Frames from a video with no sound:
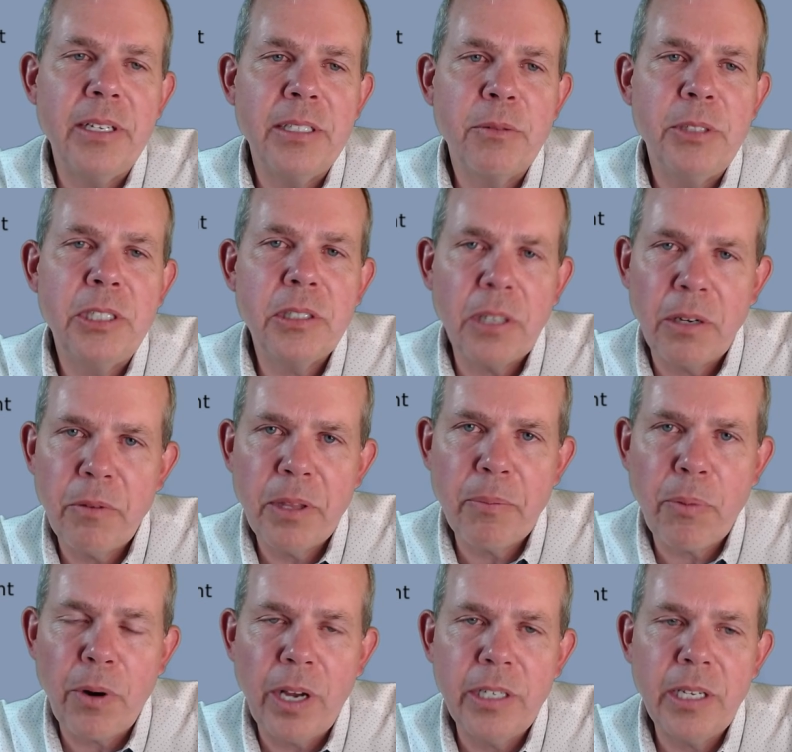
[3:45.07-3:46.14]
is we start with a
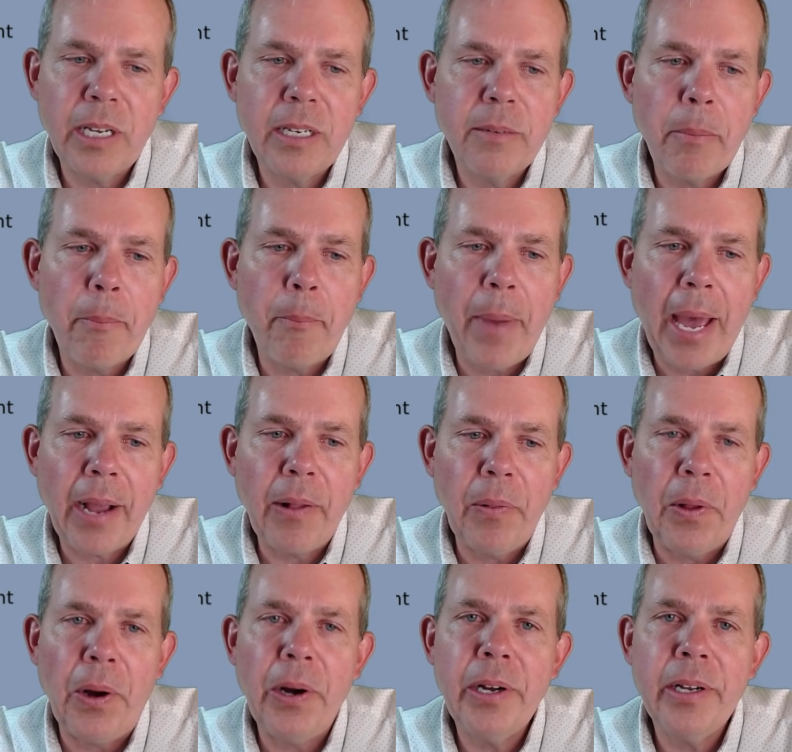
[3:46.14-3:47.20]
product
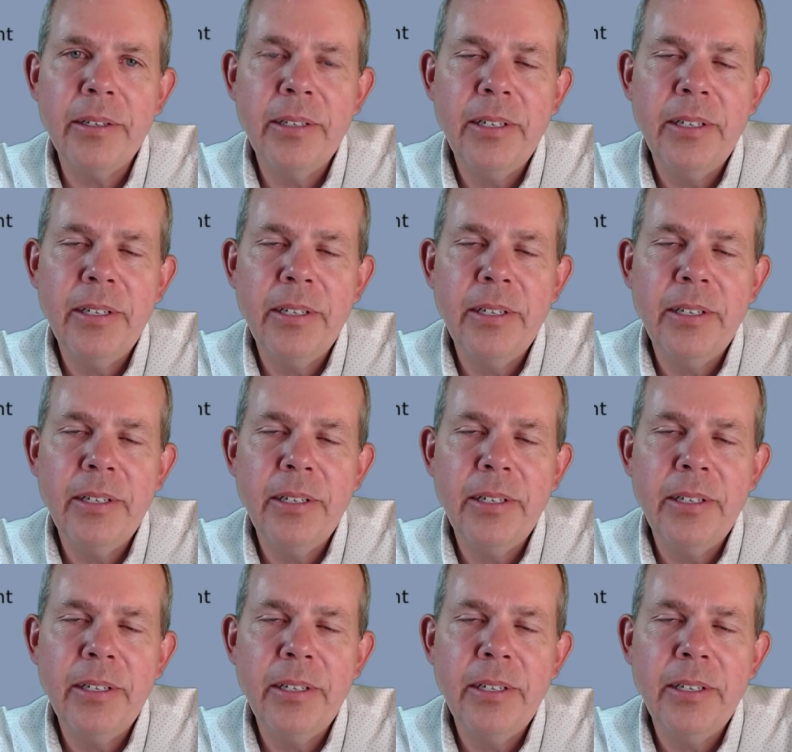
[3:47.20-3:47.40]
backlog,